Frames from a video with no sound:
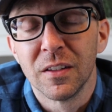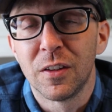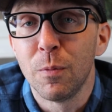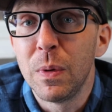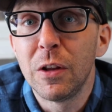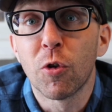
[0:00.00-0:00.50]

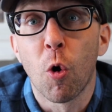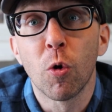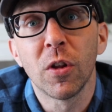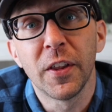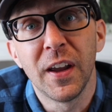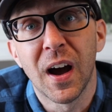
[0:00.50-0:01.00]
To be
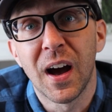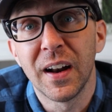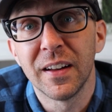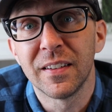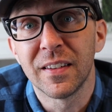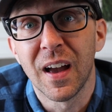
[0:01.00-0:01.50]
totally
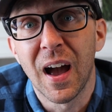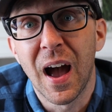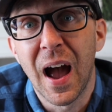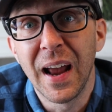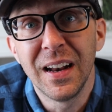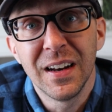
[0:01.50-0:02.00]
honest,
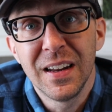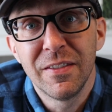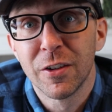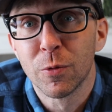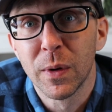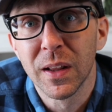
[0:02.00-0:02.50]
I didn't
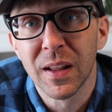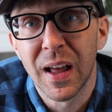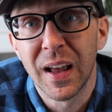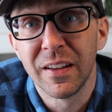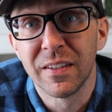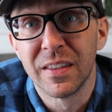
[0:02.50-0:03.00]
even
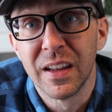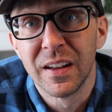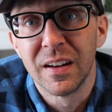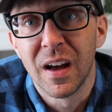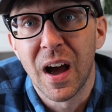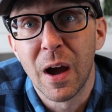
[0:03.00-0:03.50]
realize
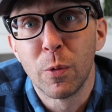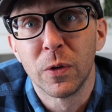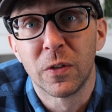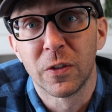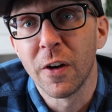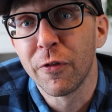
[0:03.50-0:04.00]
that I
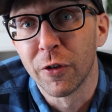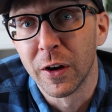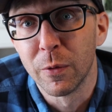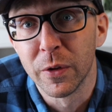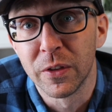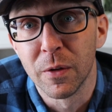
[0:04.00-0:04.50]
was
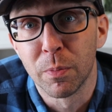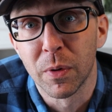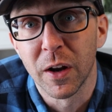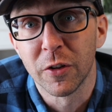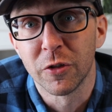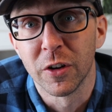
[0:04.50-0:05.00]
suffering with
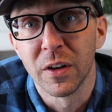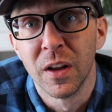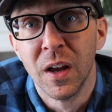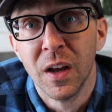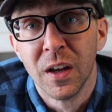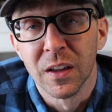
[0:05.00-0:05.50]
depression,
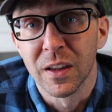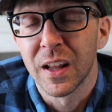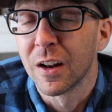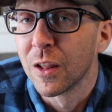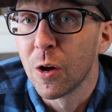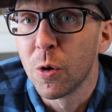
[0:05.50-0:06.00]

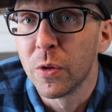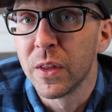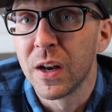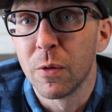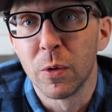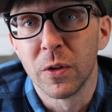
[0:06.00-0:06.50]
let alone
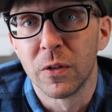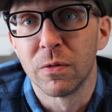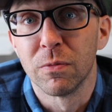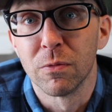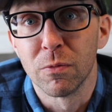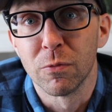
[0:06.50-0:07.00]
that it
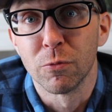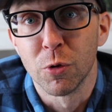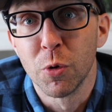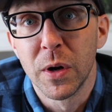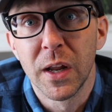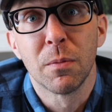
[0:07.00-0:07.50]
was
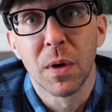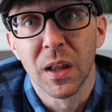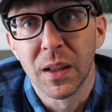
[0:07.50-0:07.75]
ruining my